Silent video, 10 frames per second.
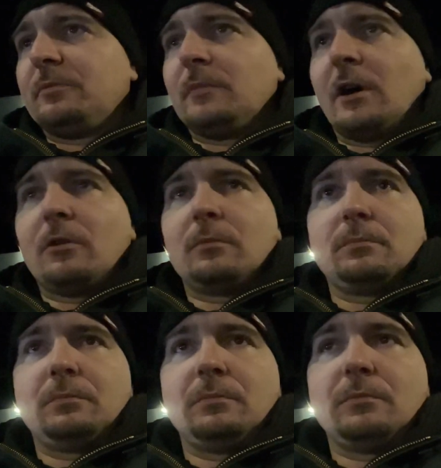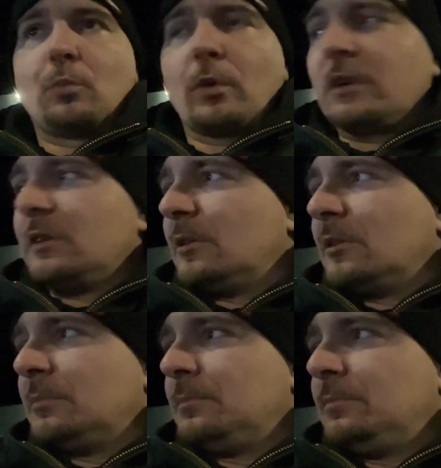Now I'm working
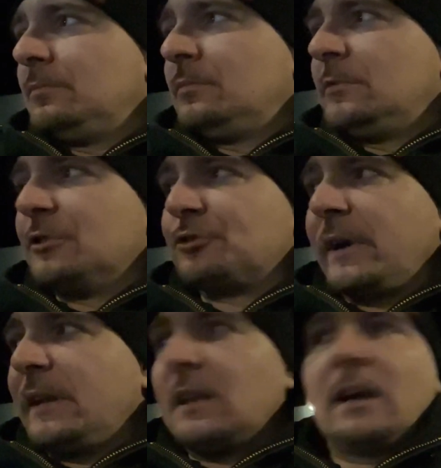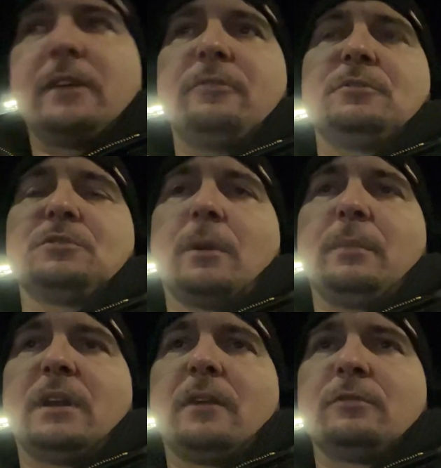the trade life. So I
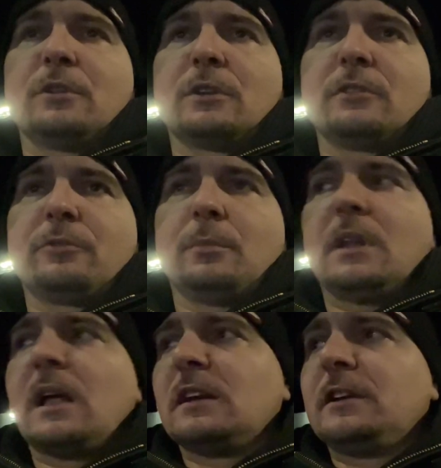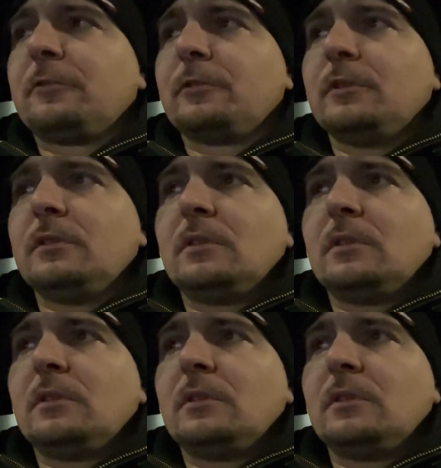mean, I've learned from a lot of different